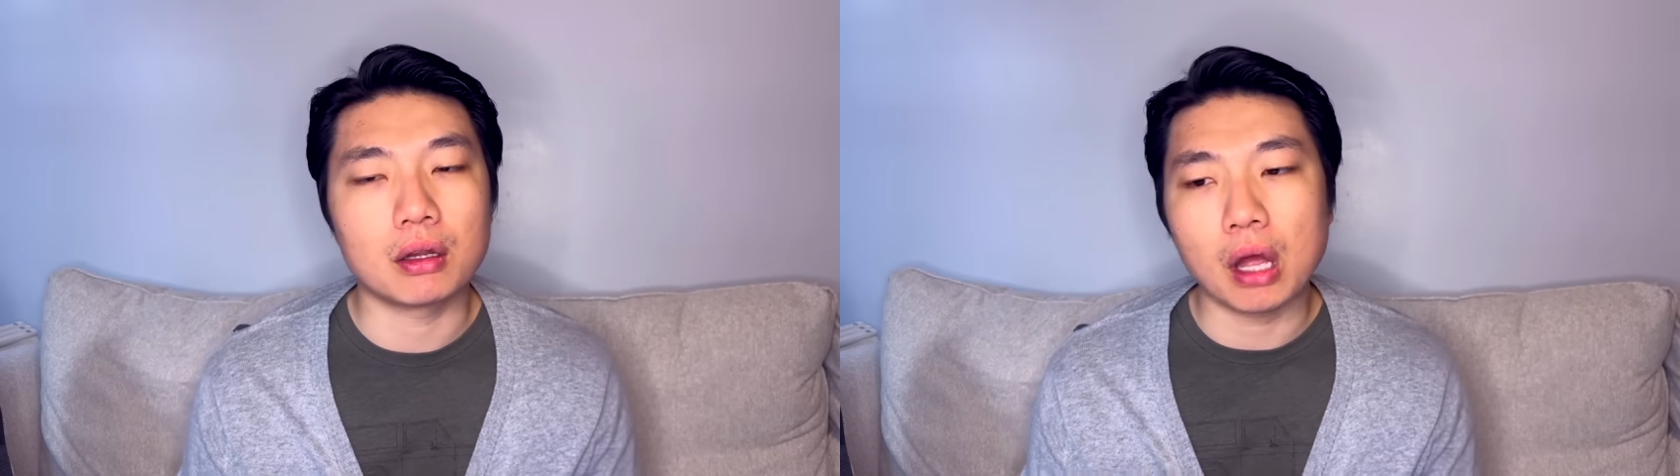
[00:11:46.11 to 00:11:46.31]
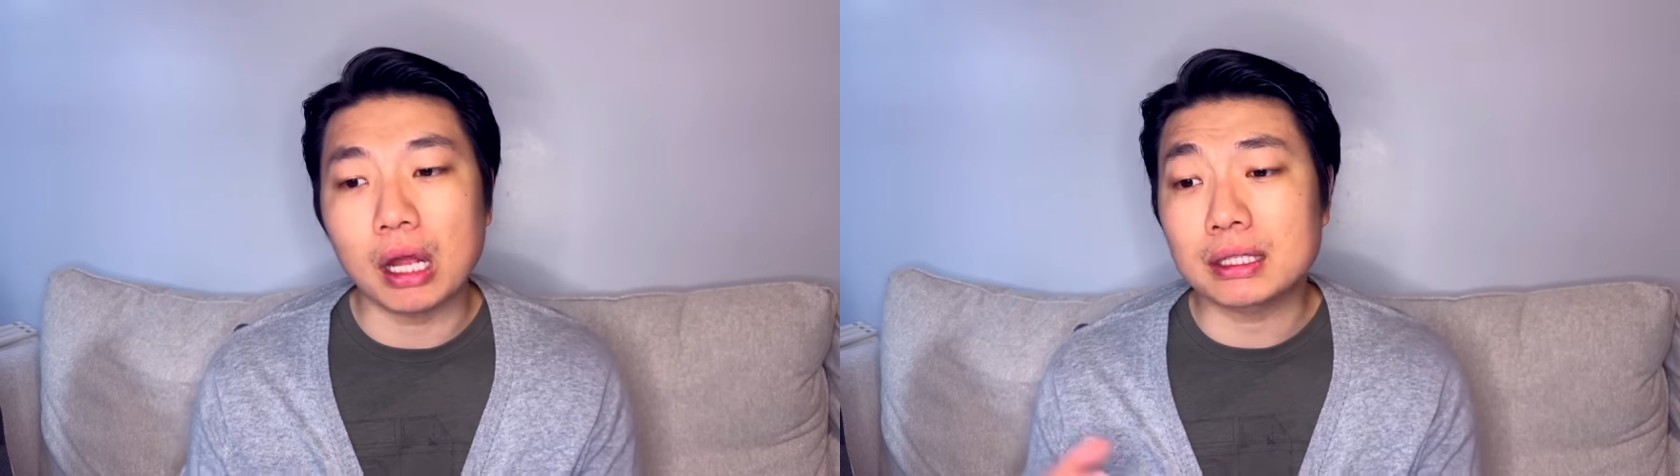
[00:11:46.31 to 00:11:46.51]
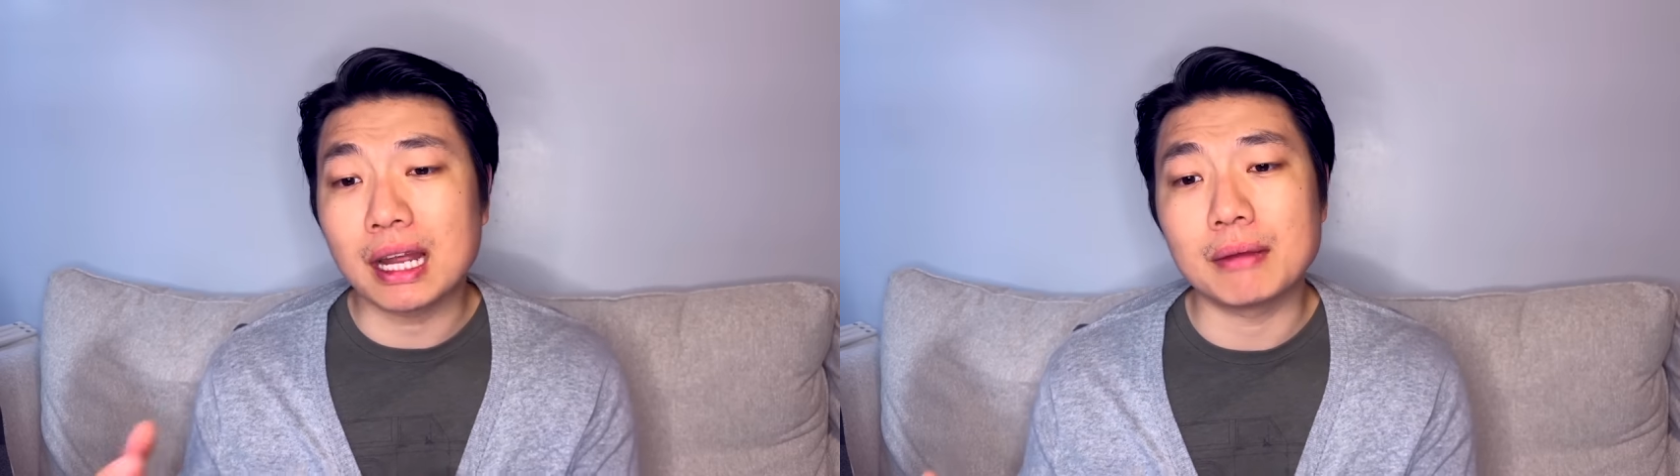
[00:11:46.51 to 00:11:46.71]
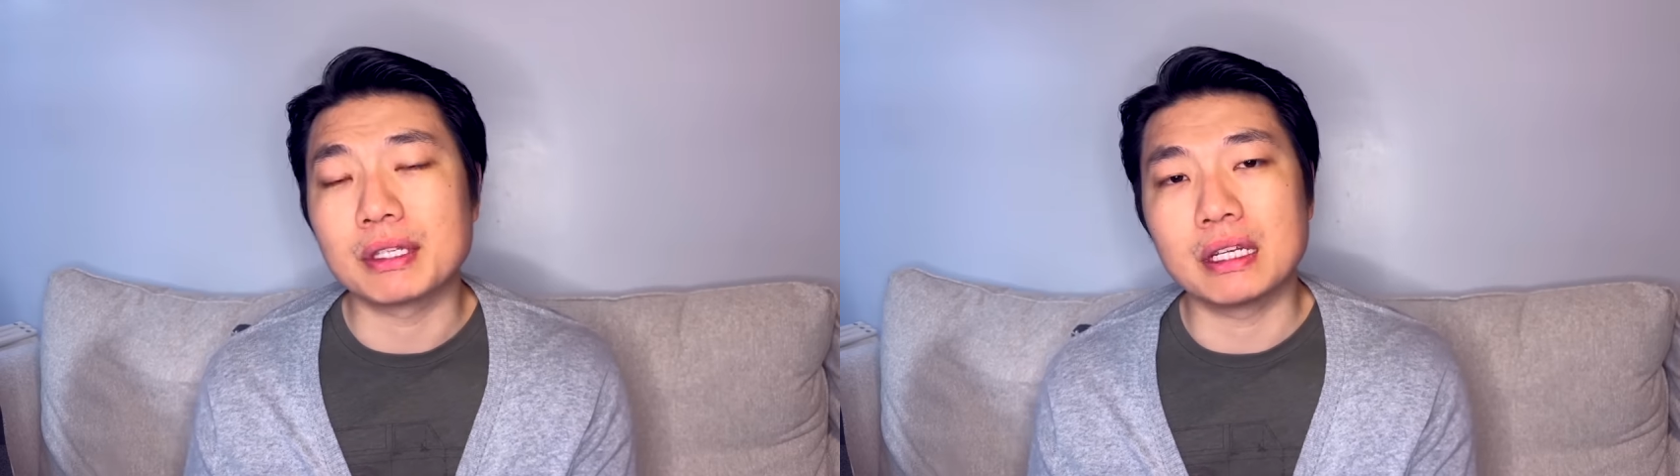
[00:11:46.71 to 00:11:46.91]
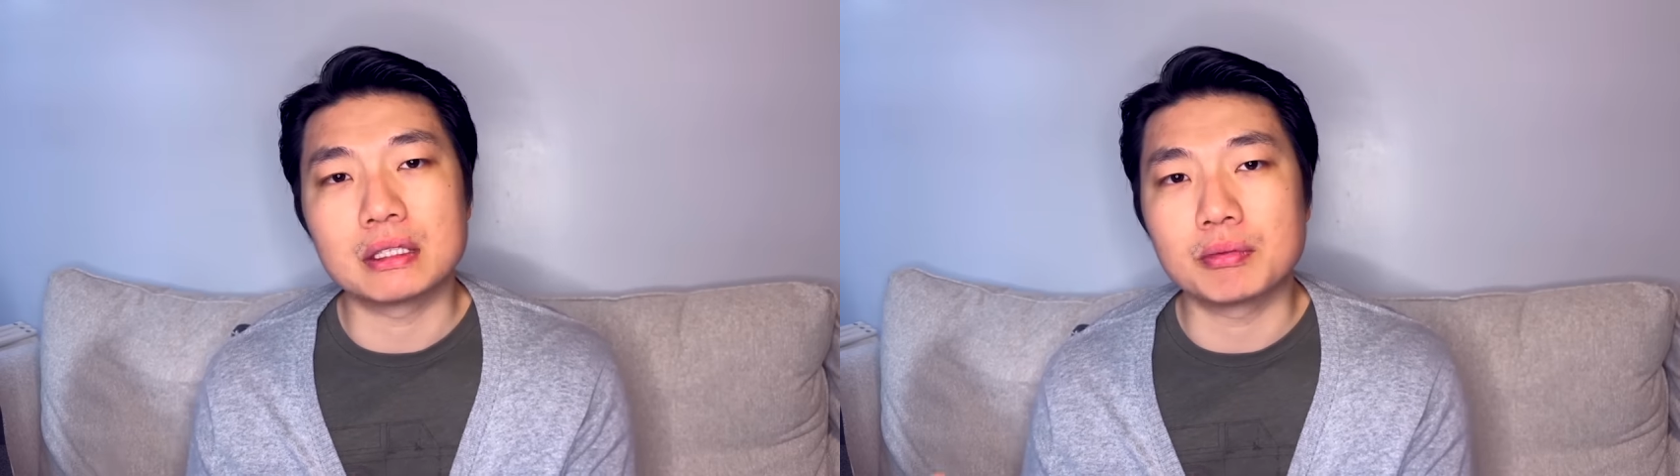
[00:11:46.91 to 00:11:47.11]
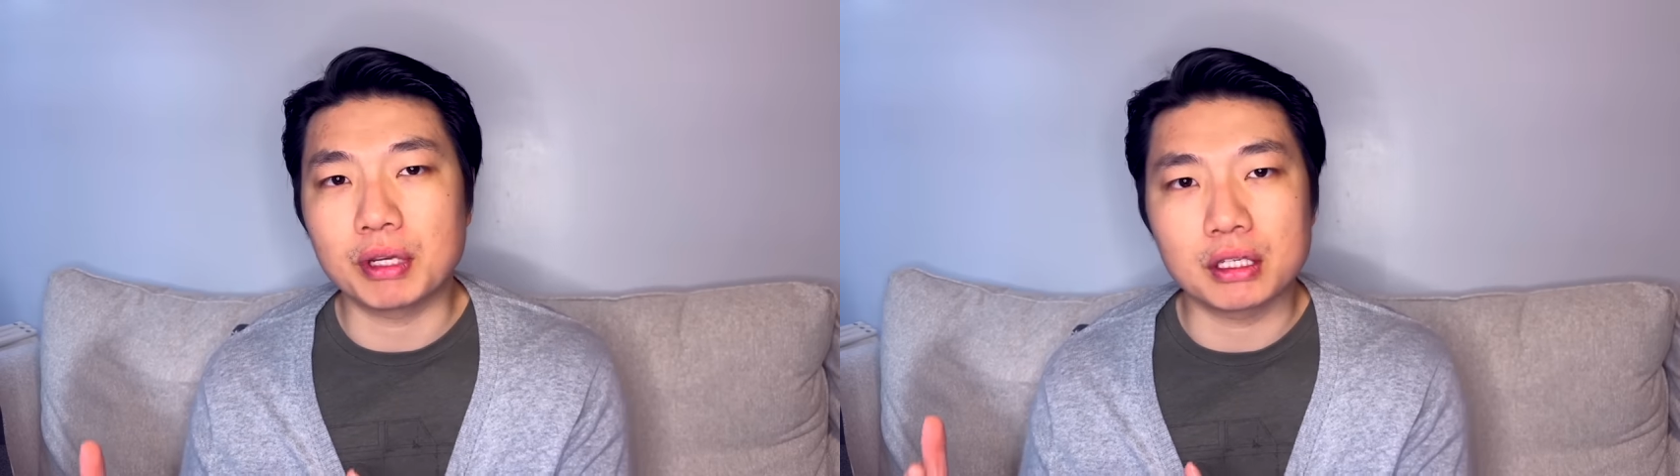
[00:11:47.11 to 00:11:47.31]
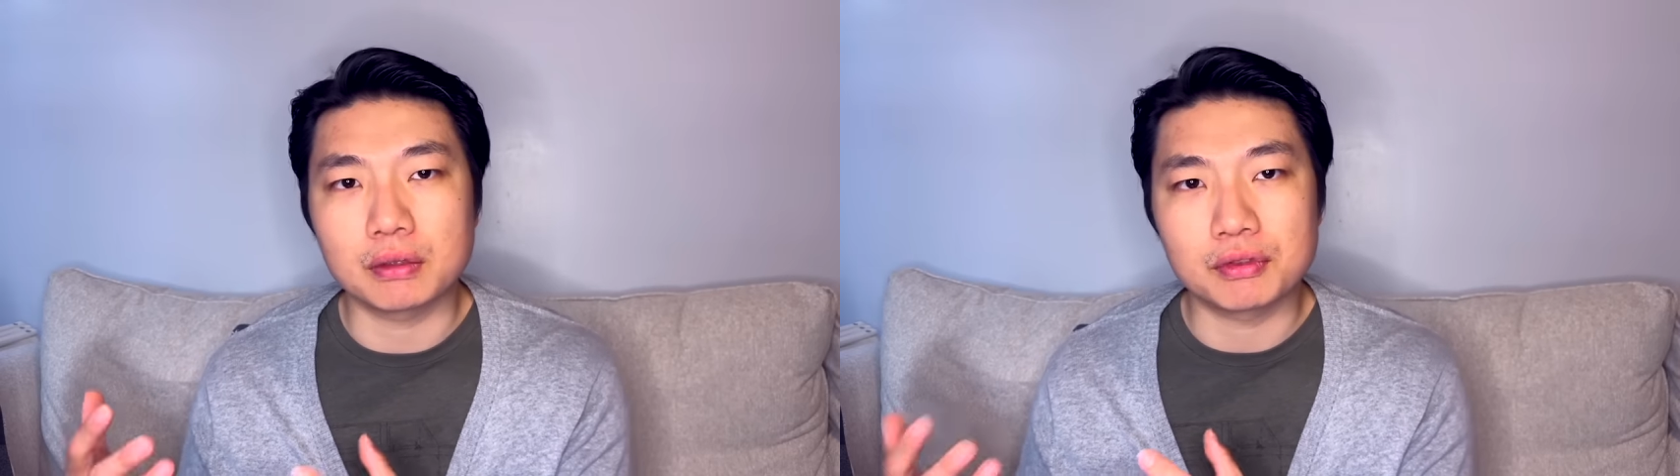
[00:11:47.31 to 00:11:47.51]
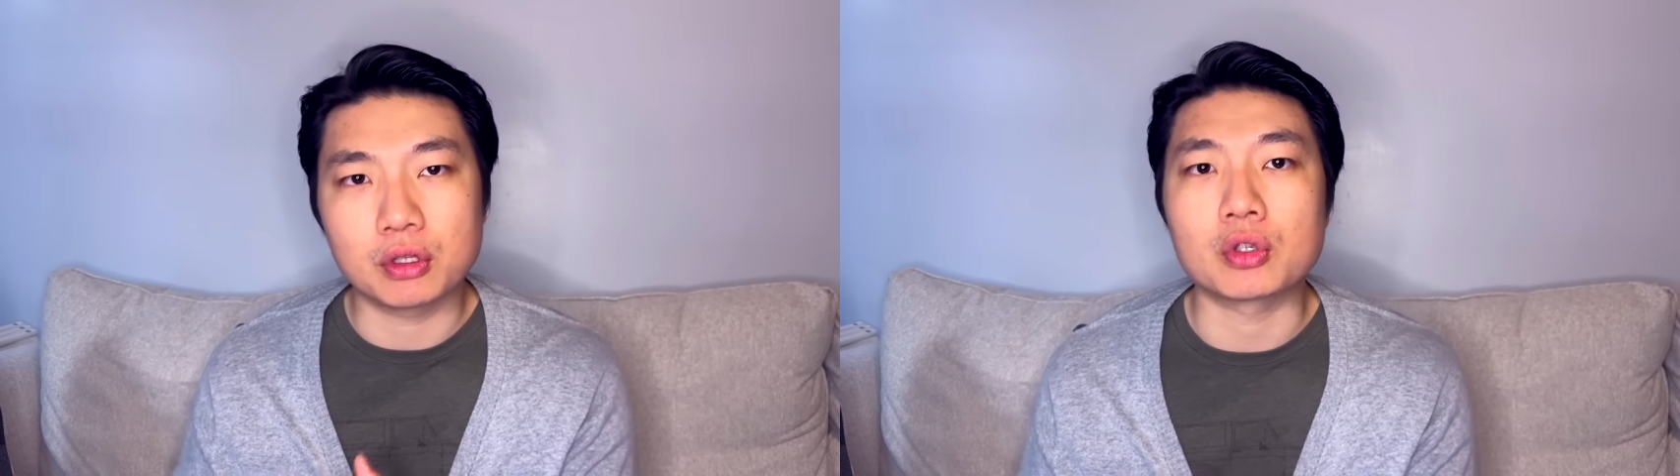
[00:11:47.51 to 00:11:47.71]
A lot of times it's because
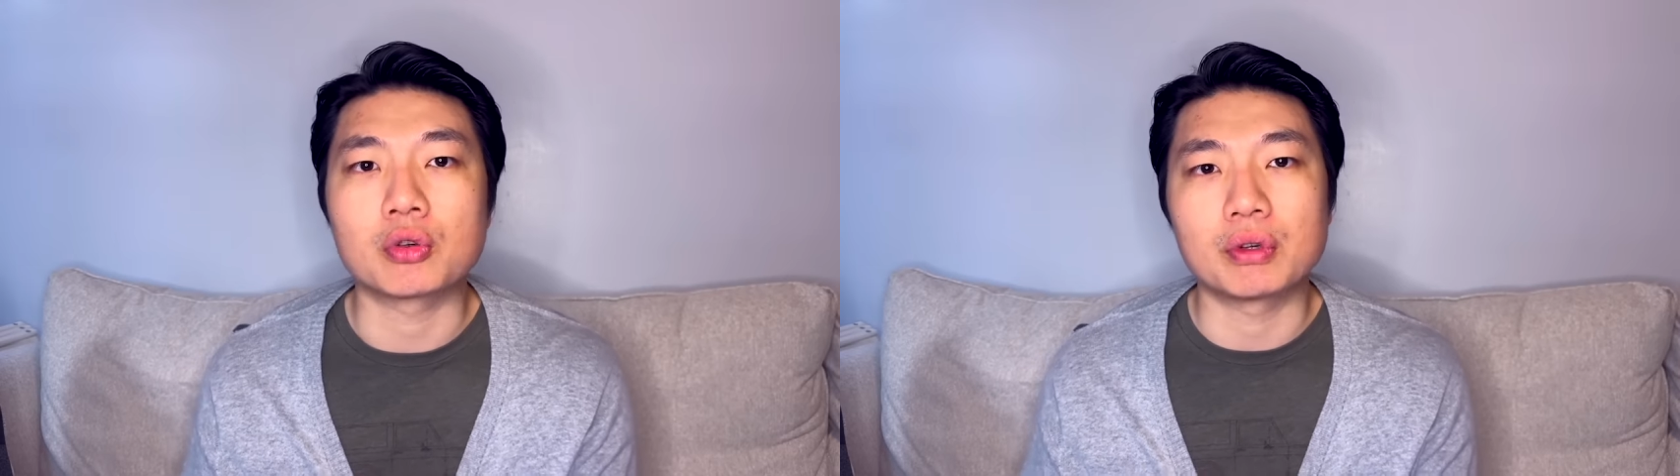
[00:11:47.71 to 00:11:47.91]
of social